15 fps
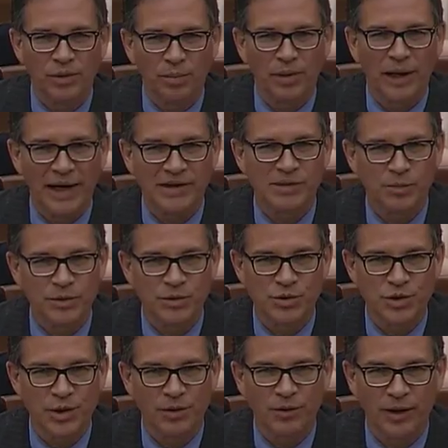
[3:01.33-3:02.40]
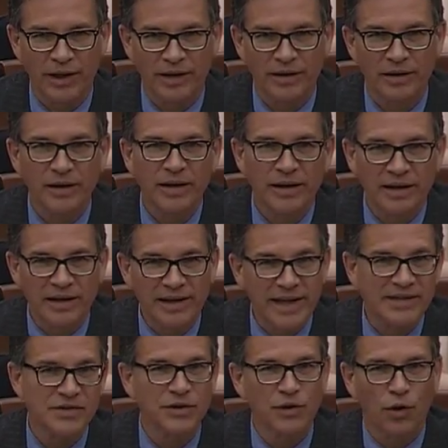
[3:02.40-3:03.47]
the plasma is generated. The
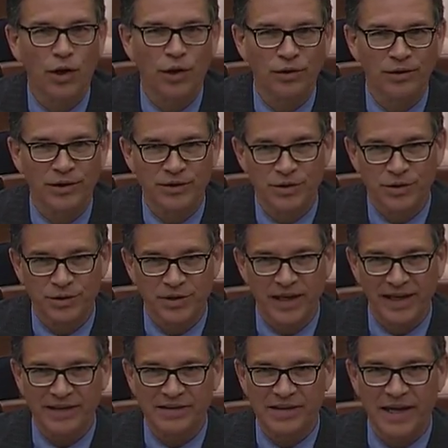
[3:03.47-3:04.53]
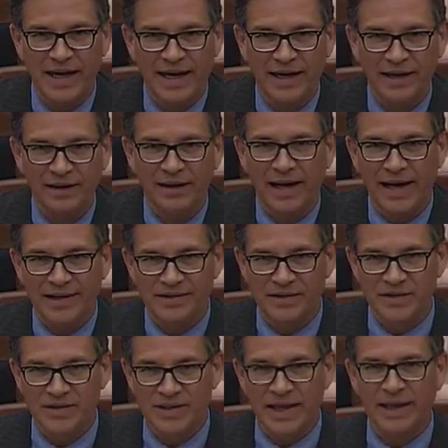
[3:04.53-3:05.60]
nested hall thruster takes that, adds a
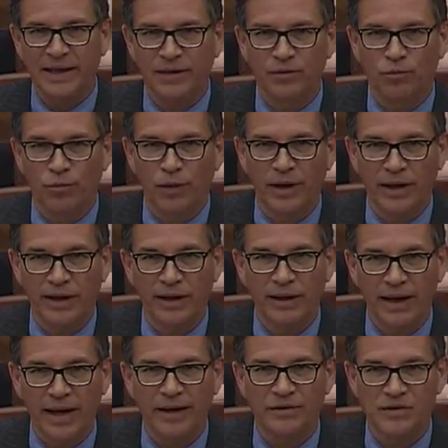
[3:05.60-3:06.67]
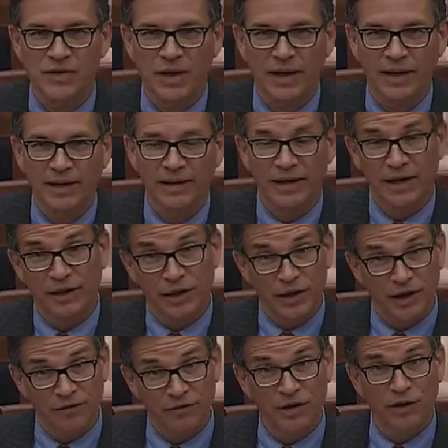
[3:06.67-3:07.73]
second ring outside, and then
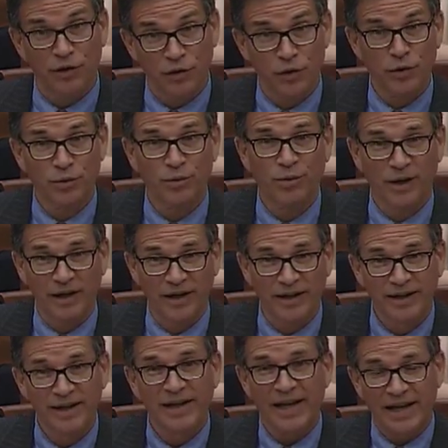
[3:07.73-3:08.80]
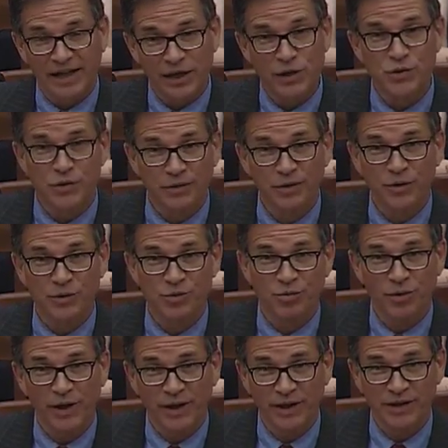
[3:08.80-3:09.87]
even a third ring. And each of those
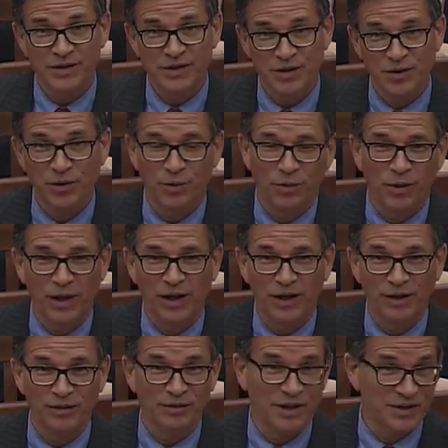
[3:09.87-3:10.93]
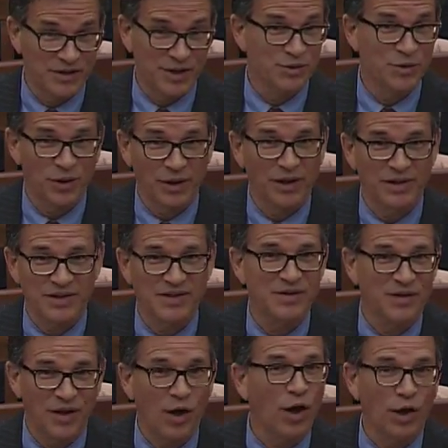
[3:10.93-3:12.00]
rings, you're running essentially
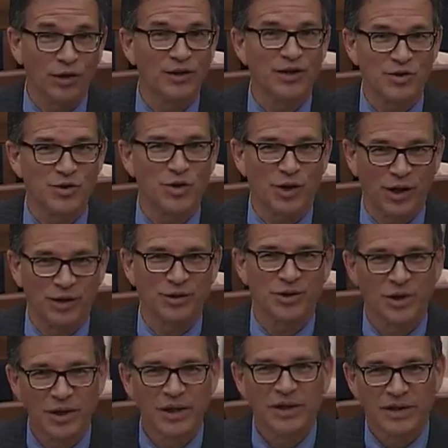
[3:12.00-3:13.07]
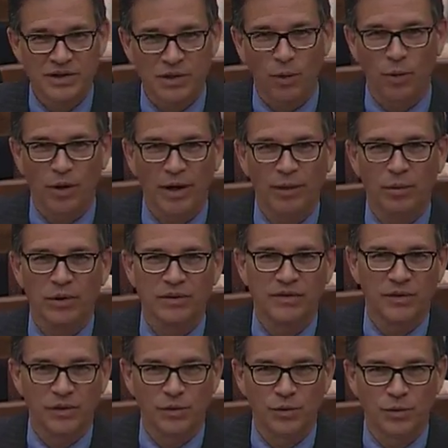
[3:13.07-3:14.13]
the hall discharge. So we're able
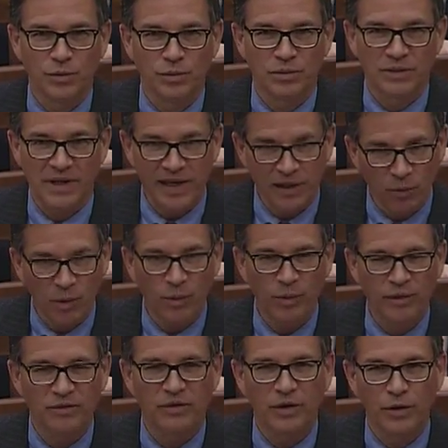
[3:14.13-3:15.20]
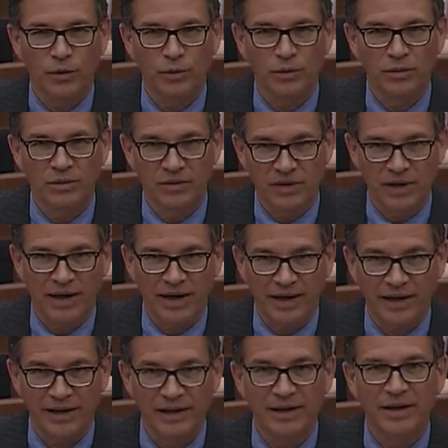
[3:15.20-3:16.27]
to take what we've known
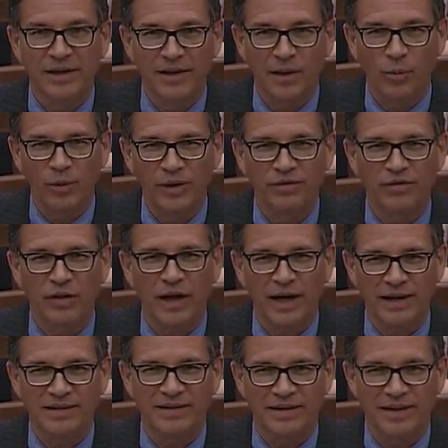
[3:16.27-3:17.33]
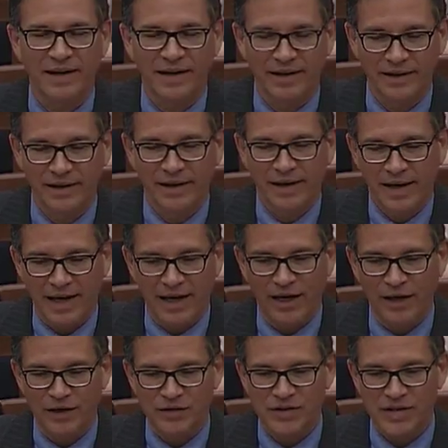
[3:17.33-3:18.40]
today, that we fly today,
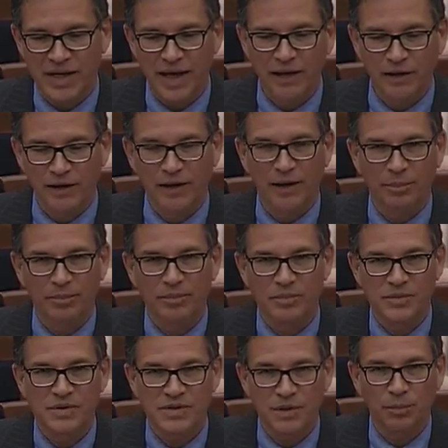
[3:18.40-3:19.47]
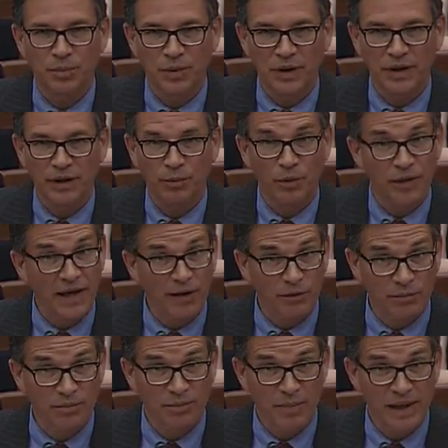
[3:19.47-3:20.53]
and scale it up simply
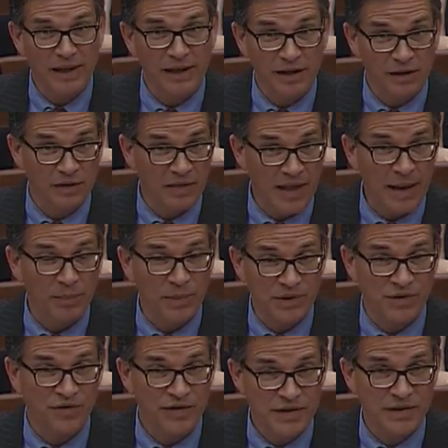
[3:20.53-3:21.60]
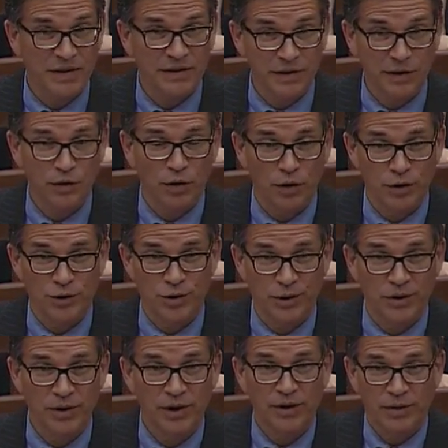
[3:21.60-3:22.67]
without making it that much physically
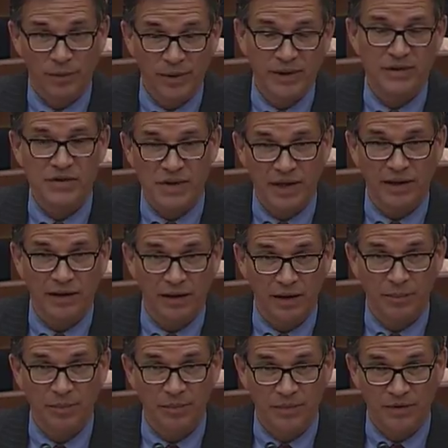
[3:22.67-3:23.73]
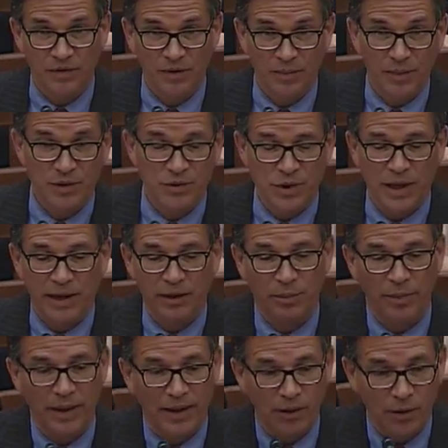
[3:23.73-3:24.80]
larger. We can scale it up to the much higher
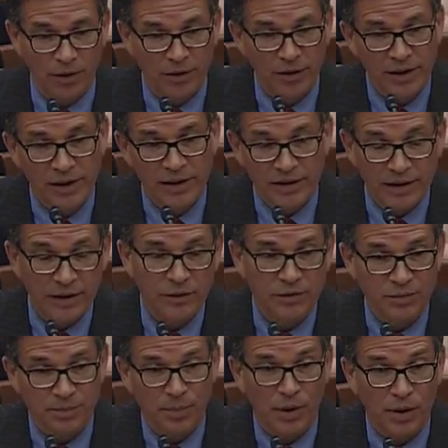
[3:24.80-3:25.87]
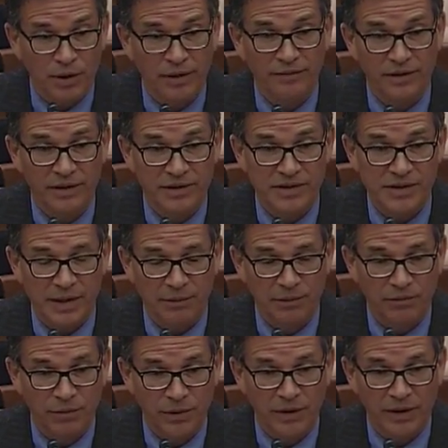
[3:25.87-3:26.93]
power. The other part of it is I would
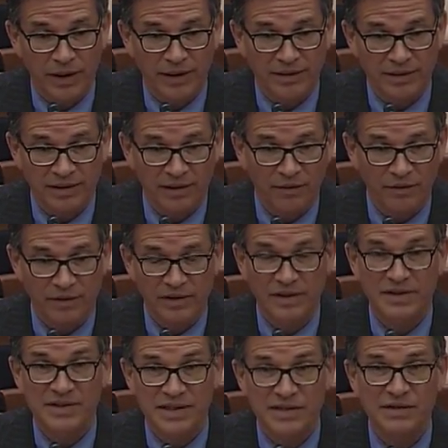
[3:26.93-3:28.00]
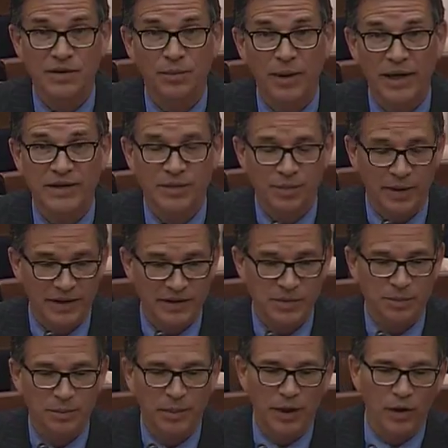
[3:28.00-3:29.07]
really like to delve into the system aspects.
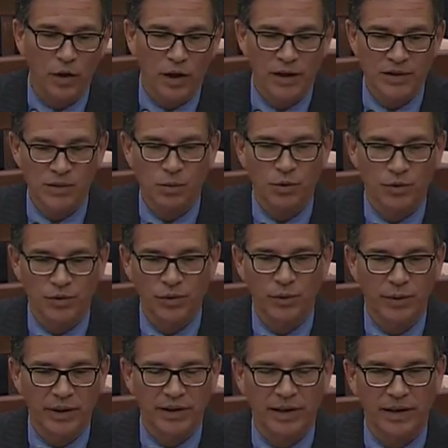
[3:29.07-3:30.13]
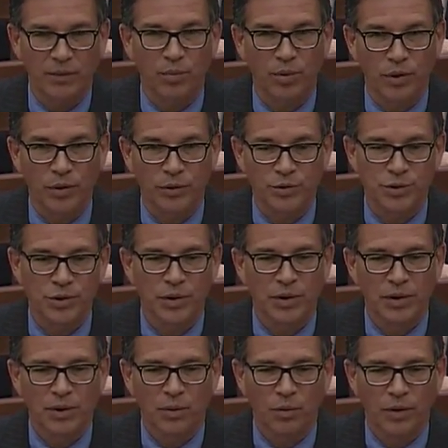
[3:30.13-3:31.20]
Because we're doing that approach,
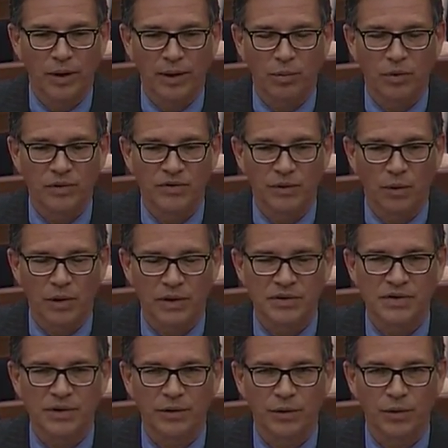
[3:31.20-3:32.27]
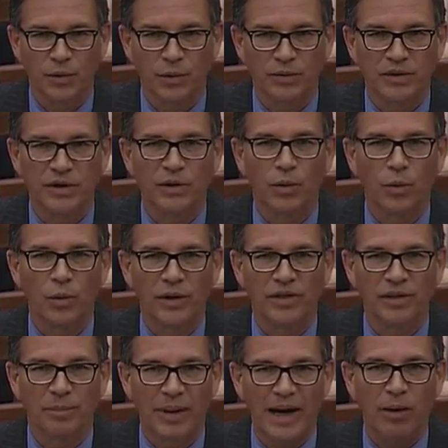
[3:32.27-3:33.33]
we're able to also deal with
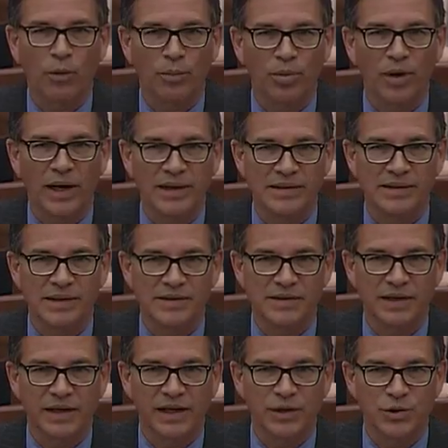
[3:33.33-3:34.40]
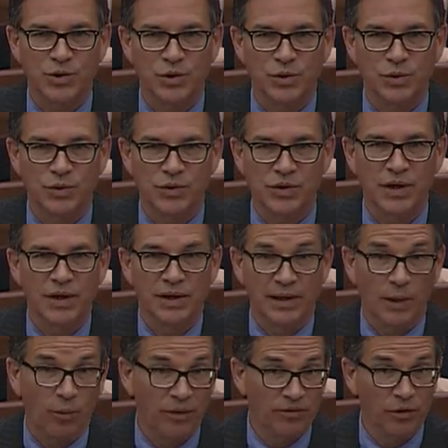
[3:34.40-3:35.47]
the power processing issues
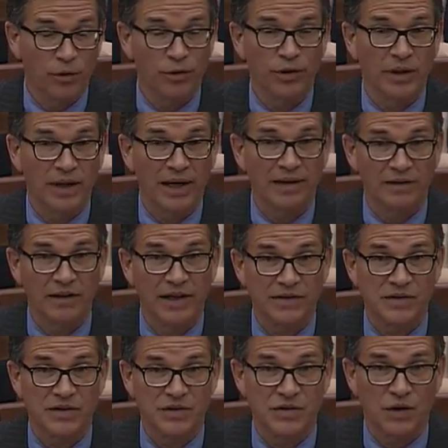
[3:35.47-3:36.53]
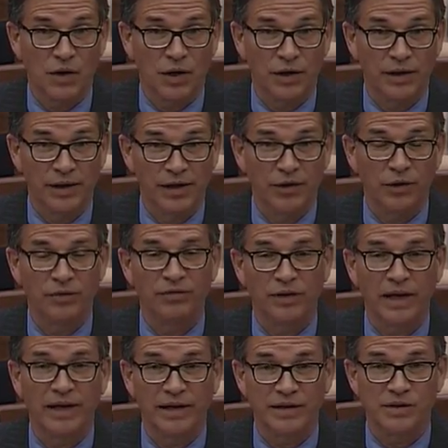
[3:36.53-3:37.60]
that we've learned a lot of lessons on in our
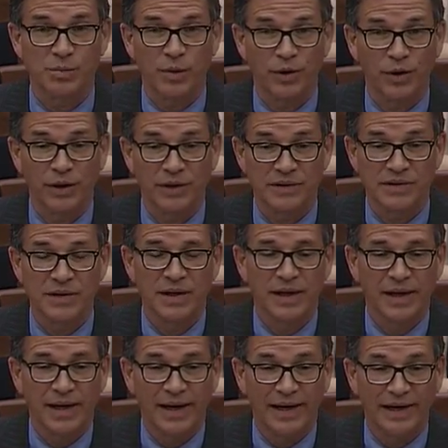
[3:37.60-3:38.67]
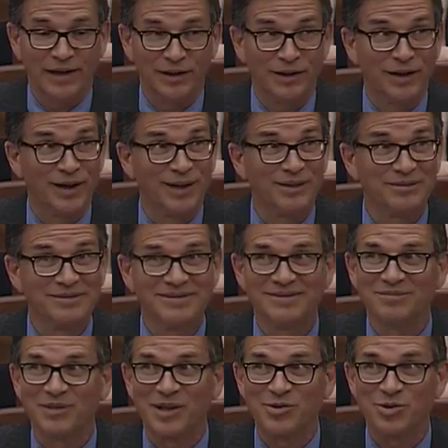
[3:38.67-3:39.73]
flight experience. And not
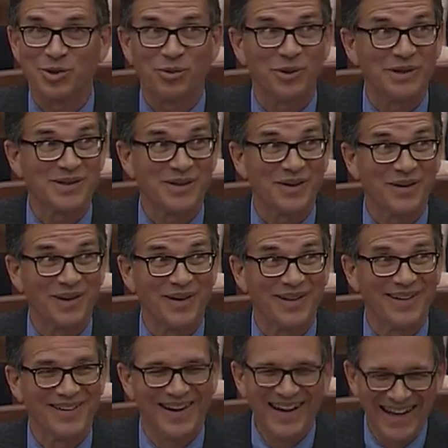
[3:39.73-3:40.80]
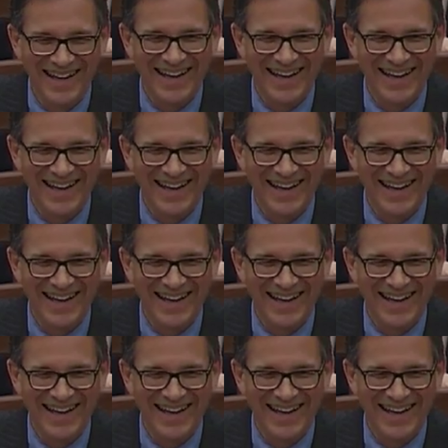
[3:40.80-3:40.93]
sure what's going on there.